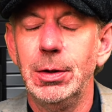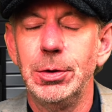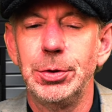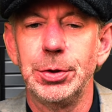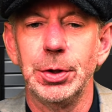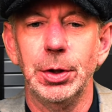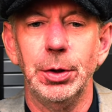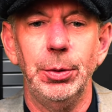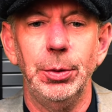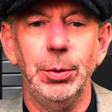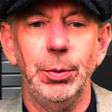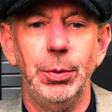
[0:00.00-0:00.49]

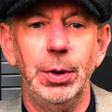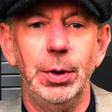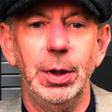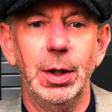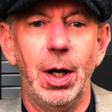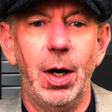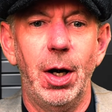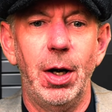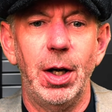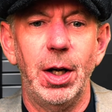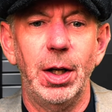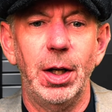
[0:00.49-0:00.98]
So
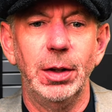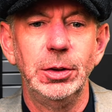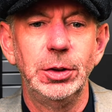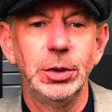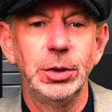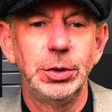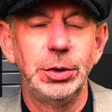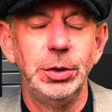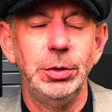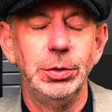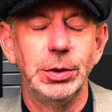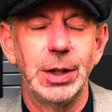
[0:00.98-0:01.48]
I
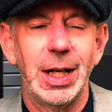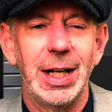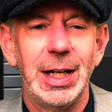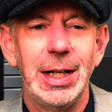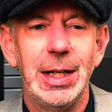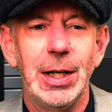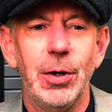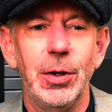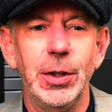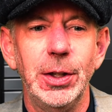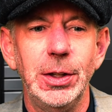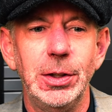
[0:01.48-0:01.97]
just used
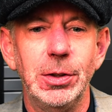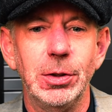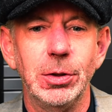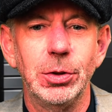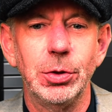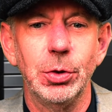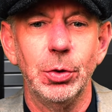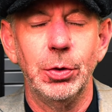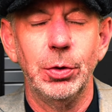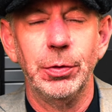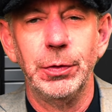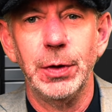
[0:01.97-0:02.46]
AI to
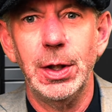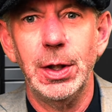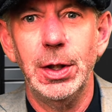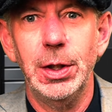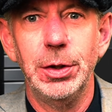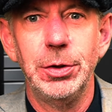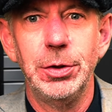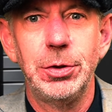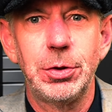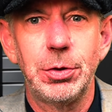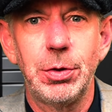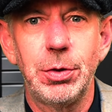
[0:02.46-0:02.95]
sort of
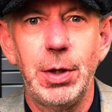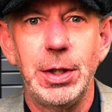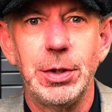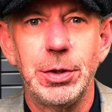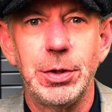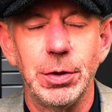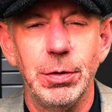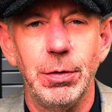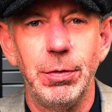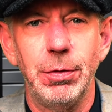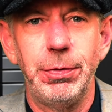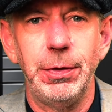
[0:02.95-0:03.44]

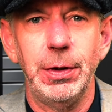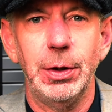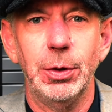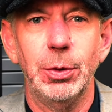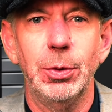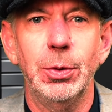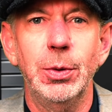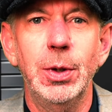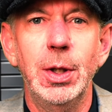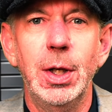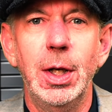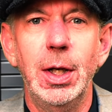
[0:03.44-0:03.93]
stretch and
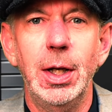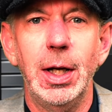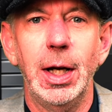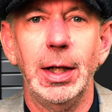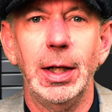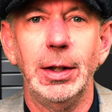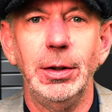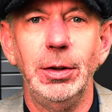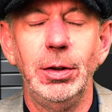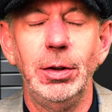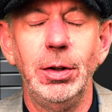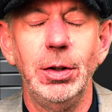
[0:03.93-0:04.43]
fill,
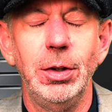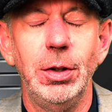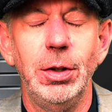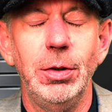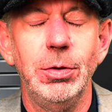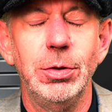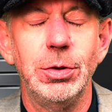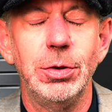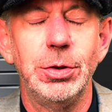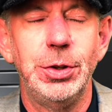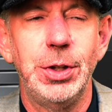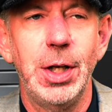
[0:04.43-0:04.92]
and you can
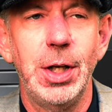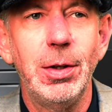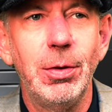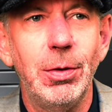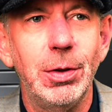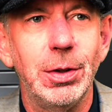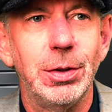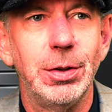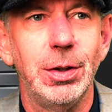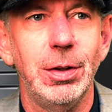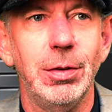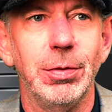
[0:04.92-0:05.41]
use
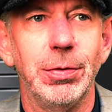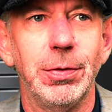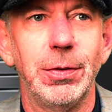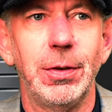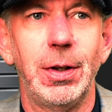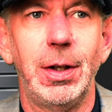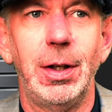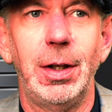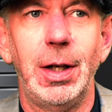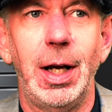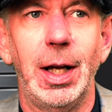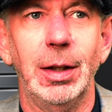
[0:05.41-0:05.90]
generative
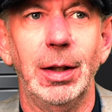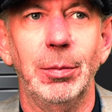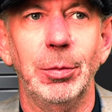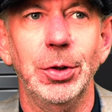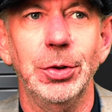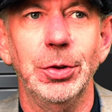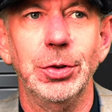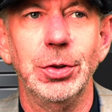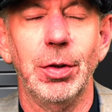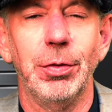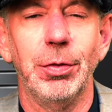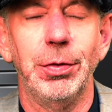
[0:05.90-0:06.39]

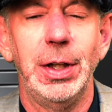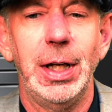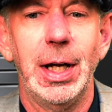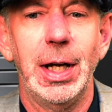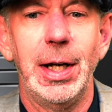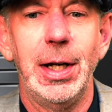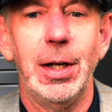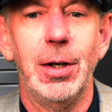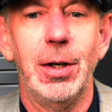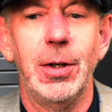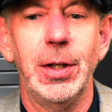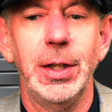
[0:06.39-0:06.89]
elements of the
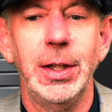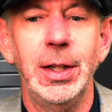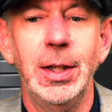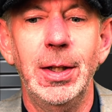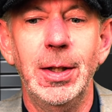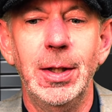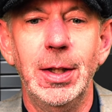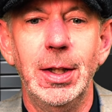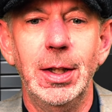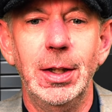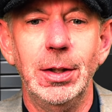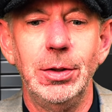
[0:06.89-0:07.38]
AI
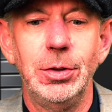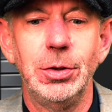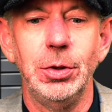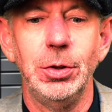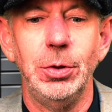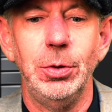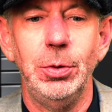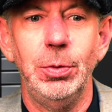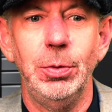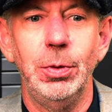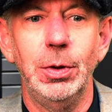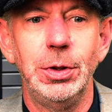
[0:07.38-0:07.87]

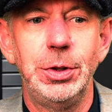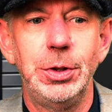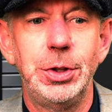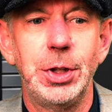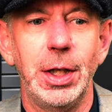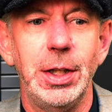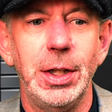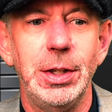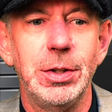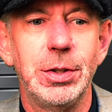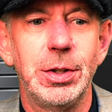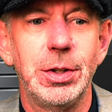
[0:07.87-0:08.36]
to
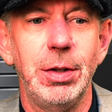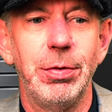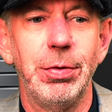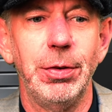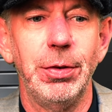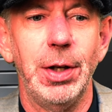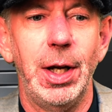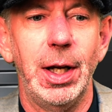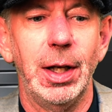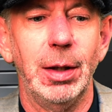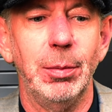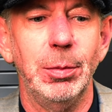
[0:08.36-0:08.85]
change
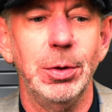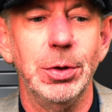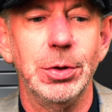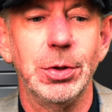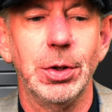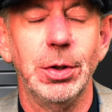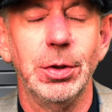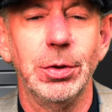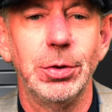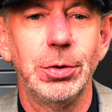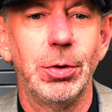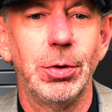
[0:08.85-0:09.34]
different
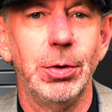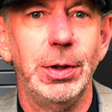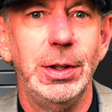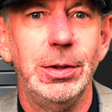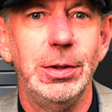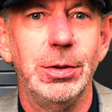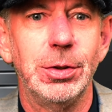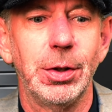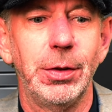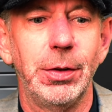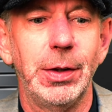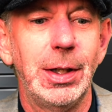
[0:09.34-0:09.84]
elements of the
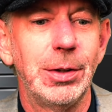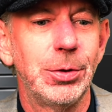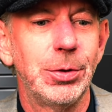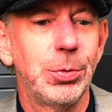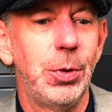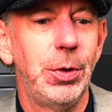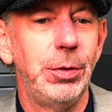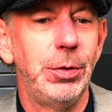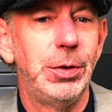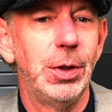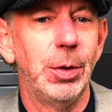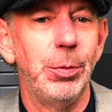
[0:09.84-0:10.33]
screen. So
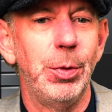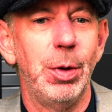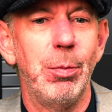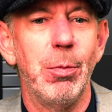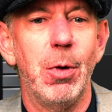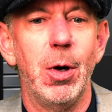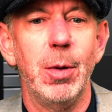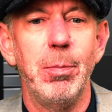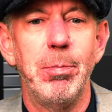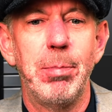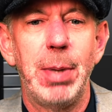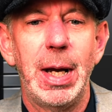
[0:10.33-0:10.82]
that's what I've done with
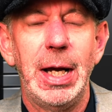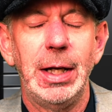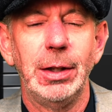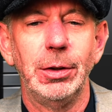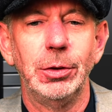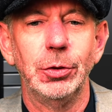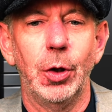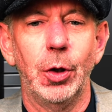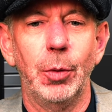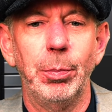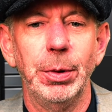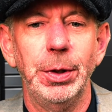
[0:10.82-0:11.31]
my
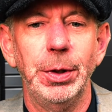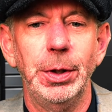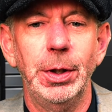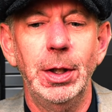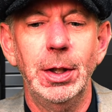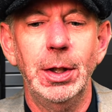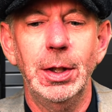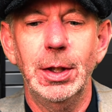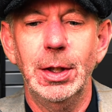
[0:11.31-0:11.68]
backdrop, and